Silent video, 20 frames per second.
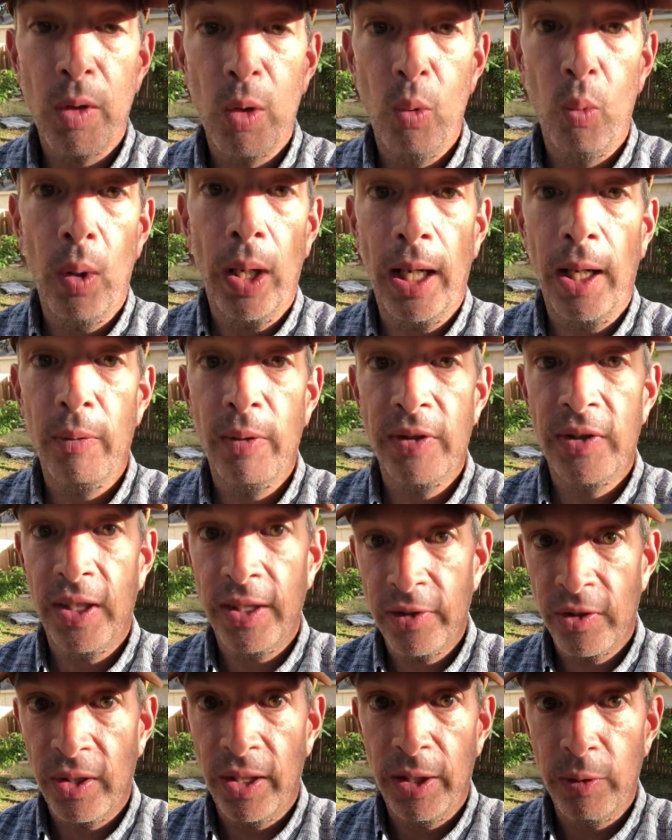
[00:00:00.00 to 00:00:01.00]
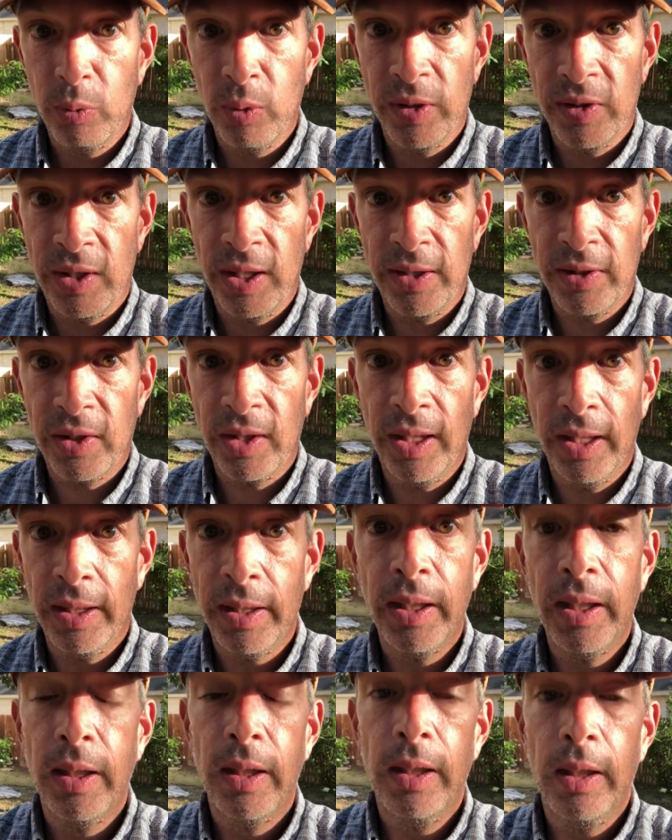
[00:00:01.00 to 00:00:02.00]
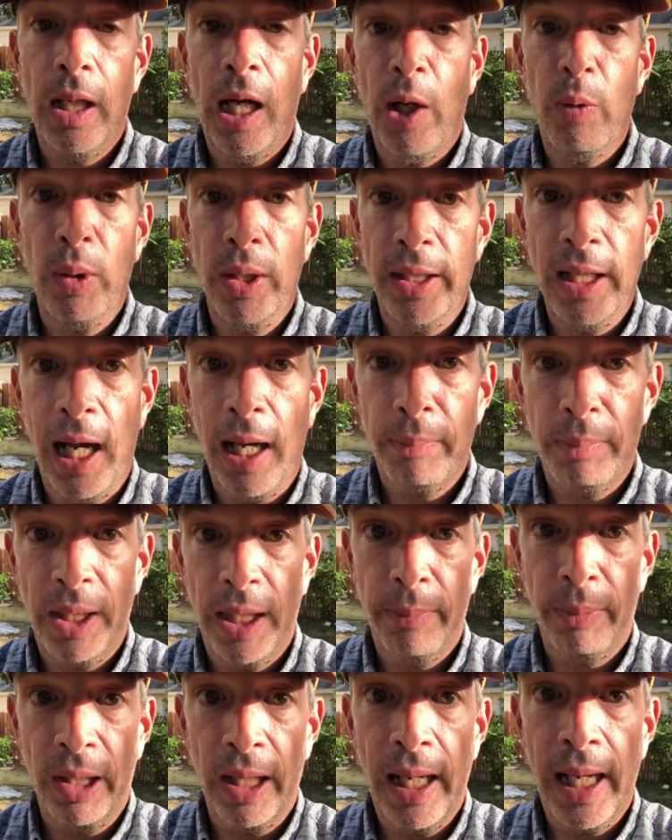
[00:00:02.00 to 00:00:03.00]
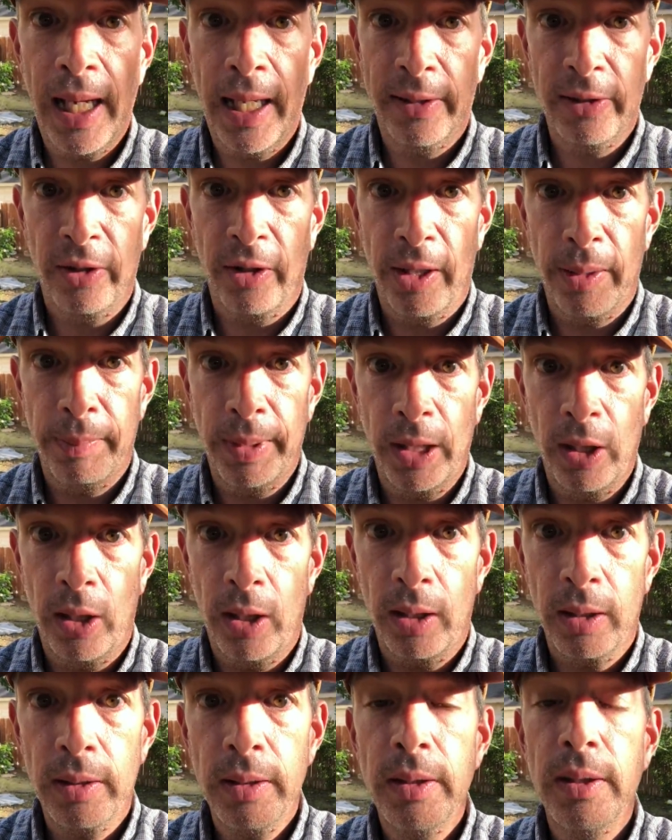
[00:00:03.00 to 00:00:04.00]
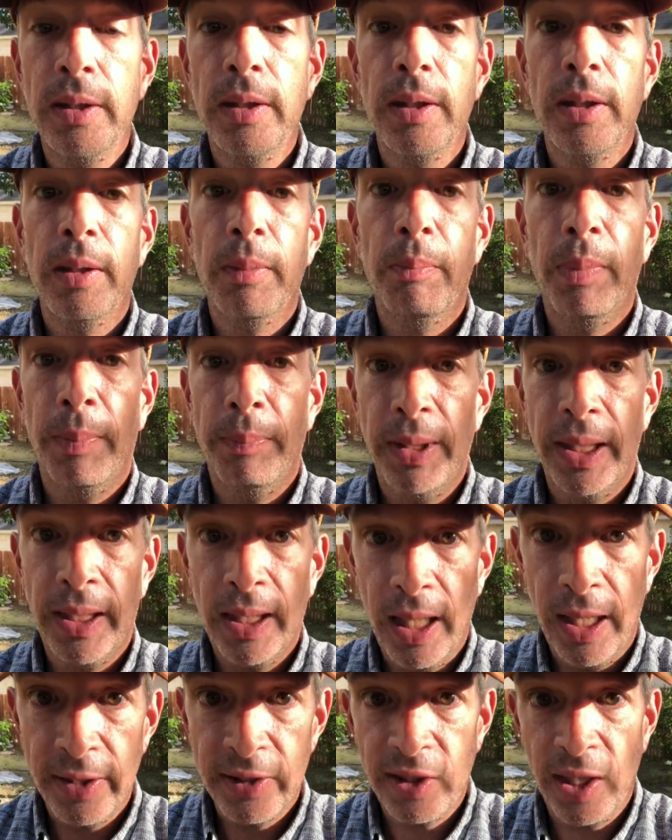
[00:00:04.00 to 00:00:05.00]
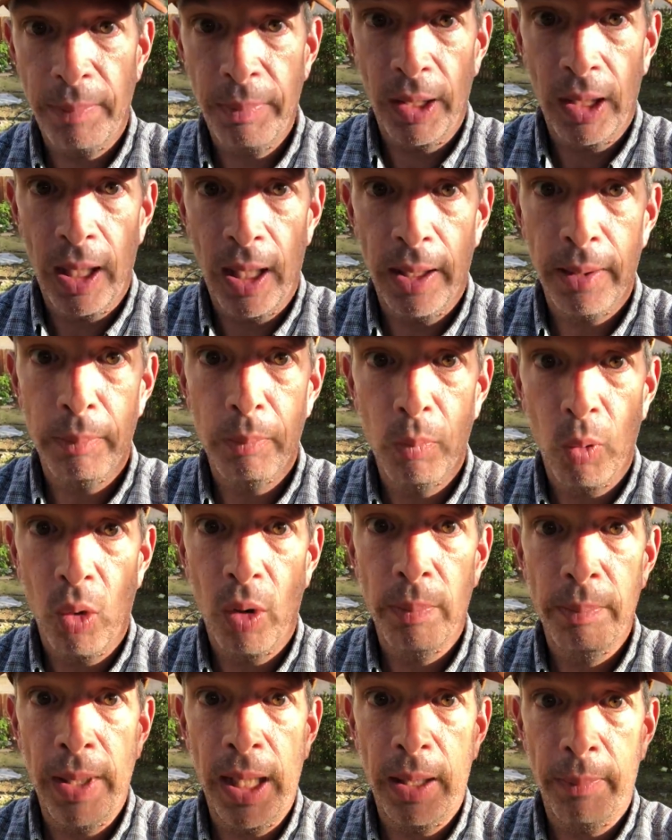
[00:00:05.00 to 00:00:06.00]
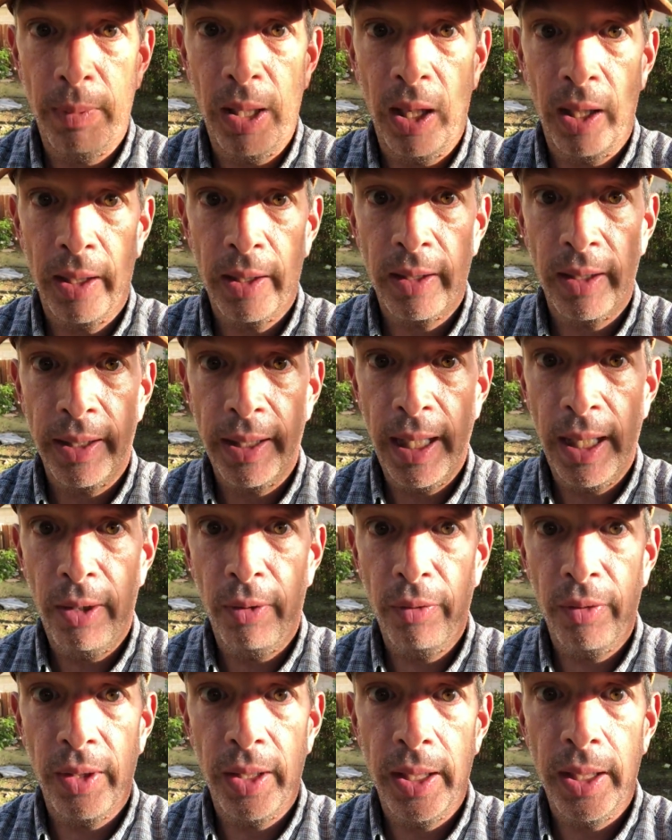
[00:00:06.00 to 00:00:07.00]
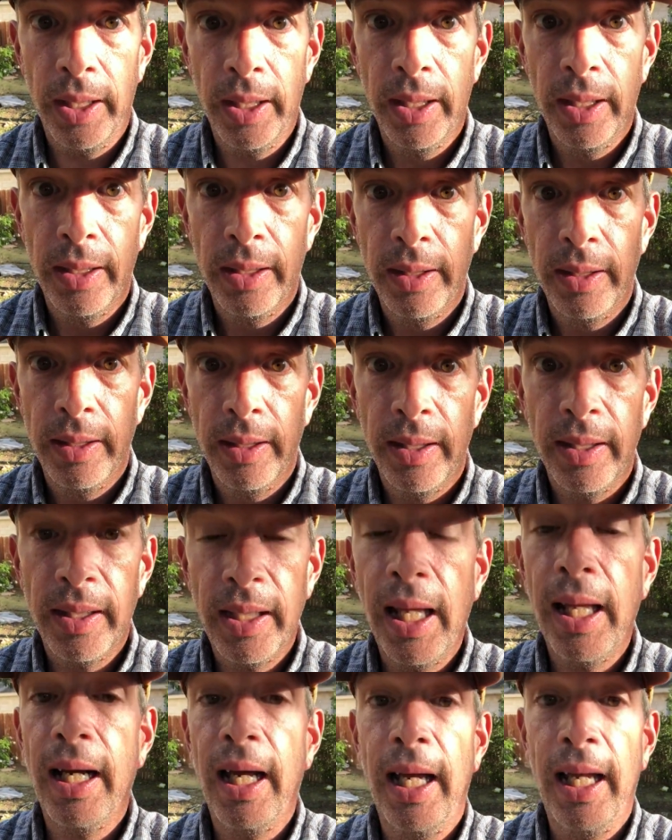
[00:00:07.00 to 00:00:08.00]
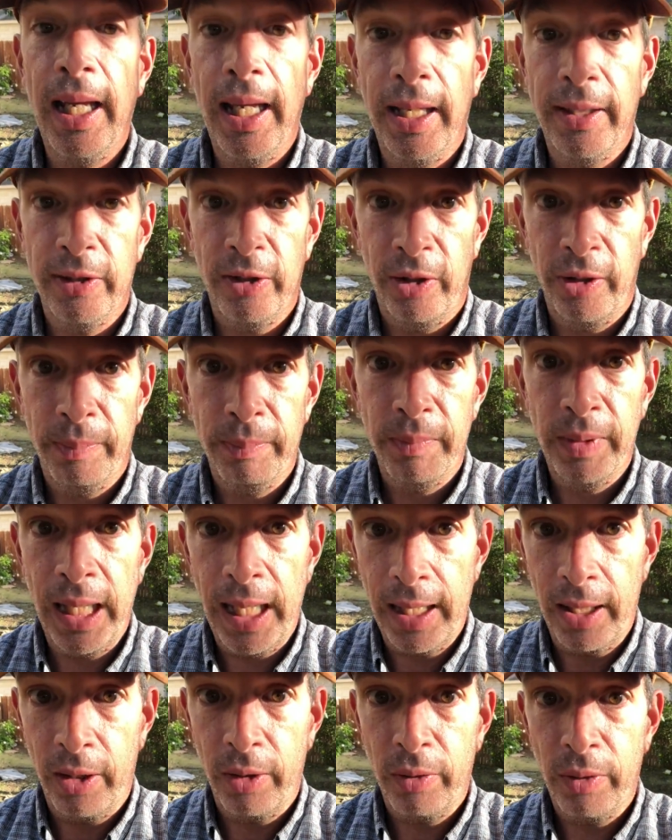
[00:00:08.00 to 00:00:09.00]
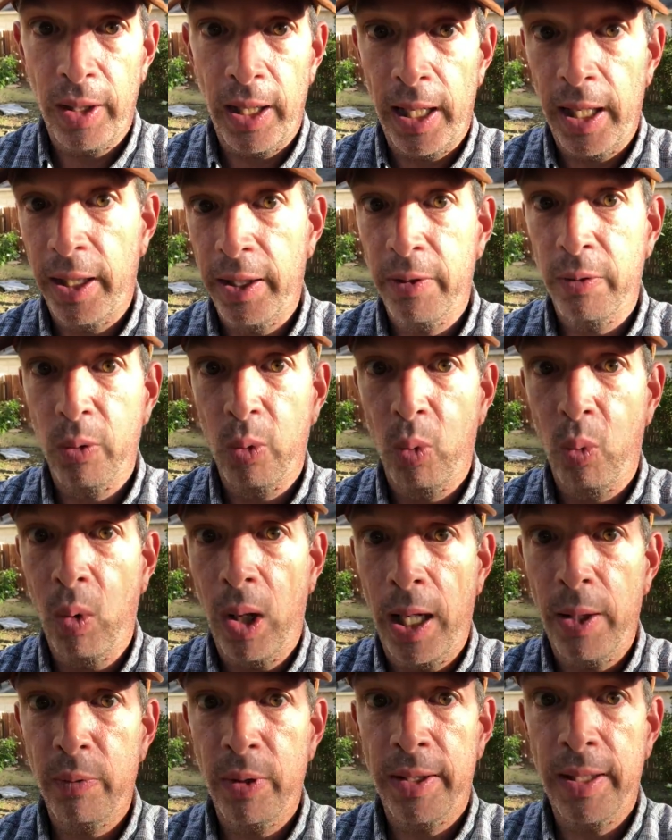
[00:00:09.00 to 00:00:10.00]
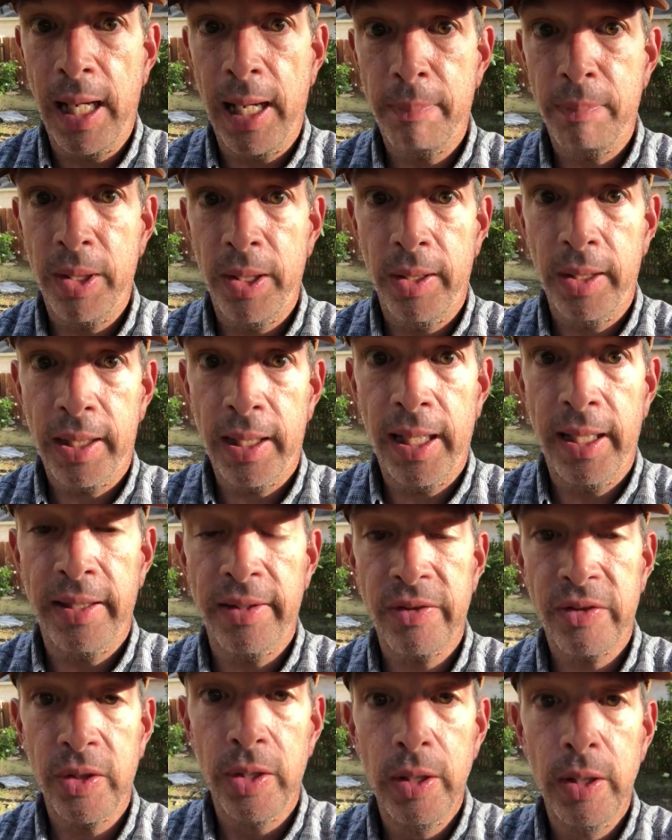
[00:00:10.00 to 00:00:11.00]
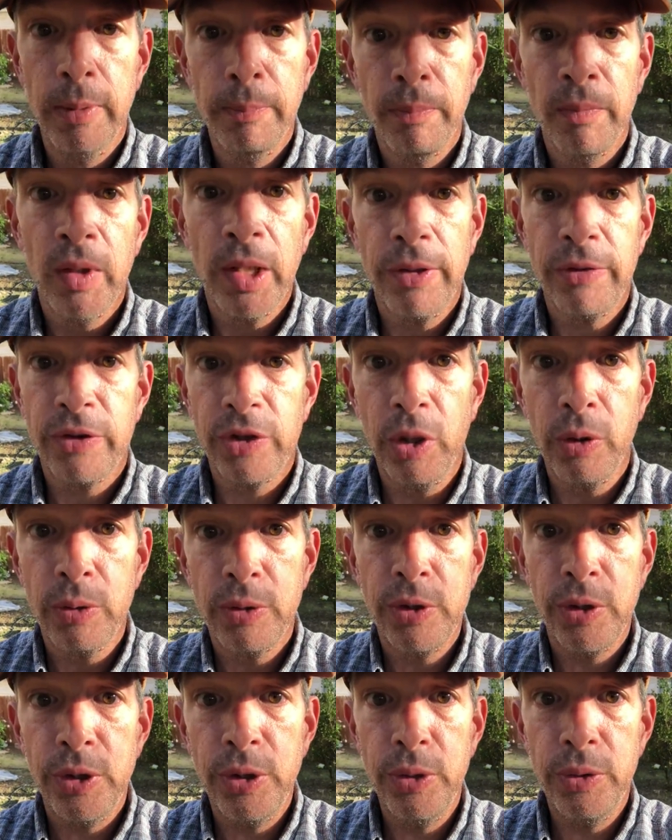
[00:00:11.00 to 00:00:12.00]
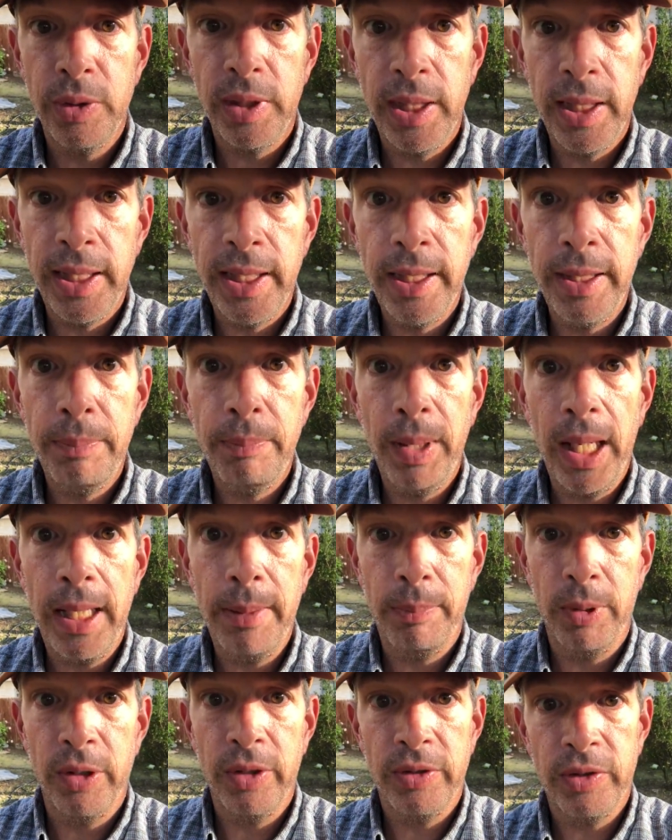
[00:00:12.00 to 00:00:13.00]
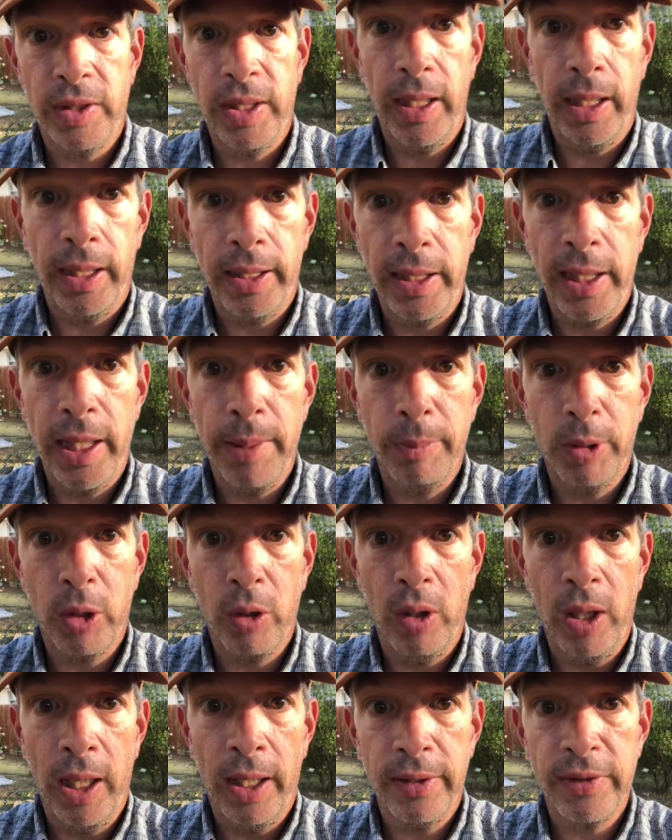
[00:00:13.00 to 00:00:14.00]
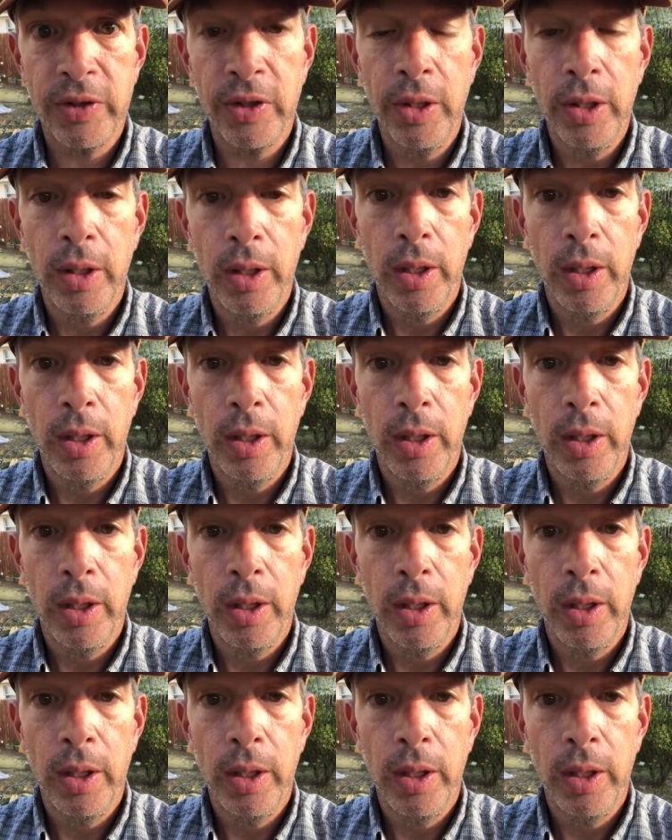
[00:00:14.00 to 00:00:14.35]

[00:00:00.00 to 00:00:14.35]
when I was insulin resistant, I would not be able to handle them at all. But because I'm a lot more metabolically healthy, can I handle them now? And why would that be the case? So two key papers that I came across,